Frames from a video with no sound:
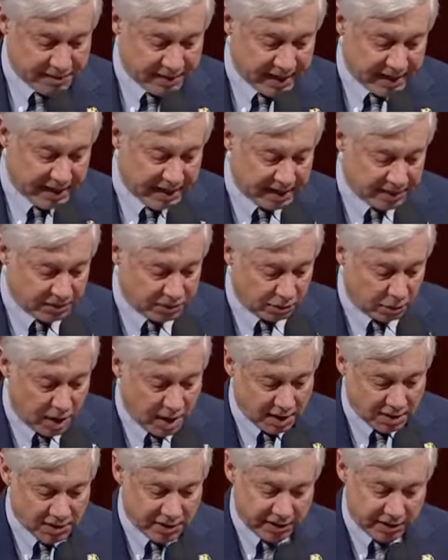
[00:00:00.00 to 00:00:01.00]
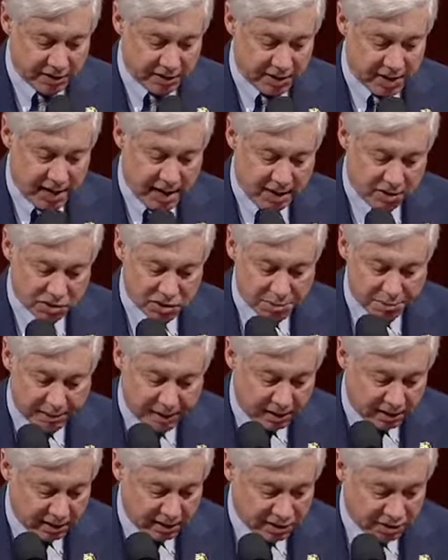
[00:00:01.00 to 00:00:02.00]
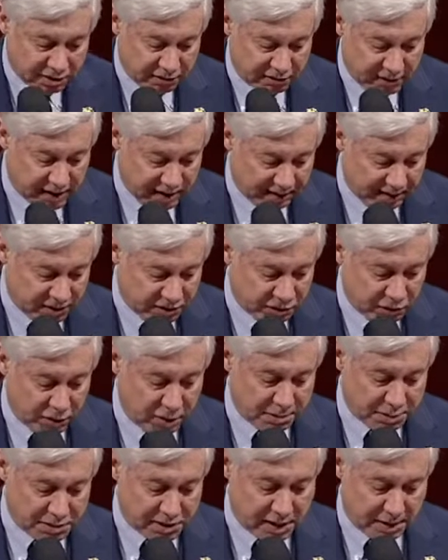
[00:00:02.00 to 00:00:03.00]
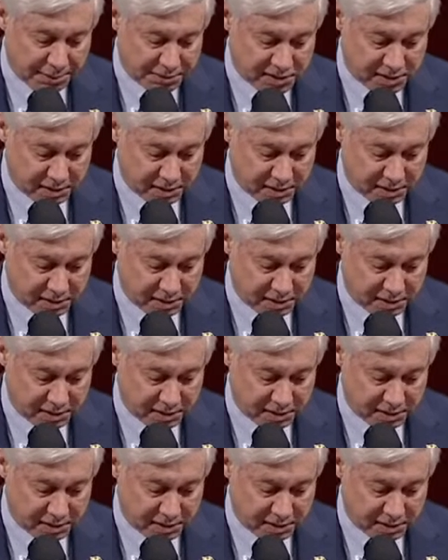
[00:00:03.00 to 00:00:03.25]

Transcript: but then hit the rocks here in the House, barely surviving Trump's